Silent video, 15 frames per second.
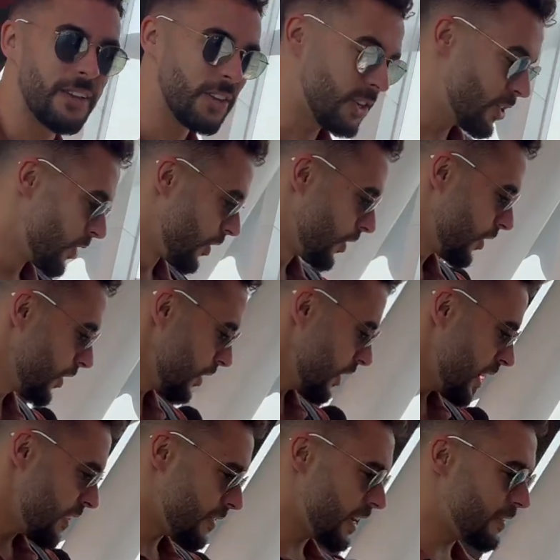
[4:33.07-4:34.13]
you,
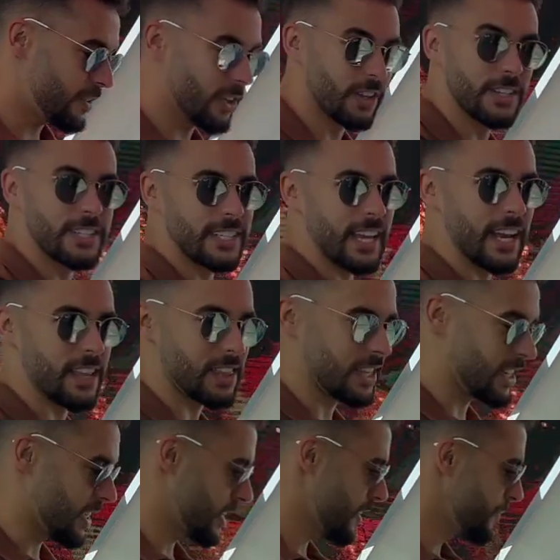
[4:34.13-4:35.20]
even if you don't see anything,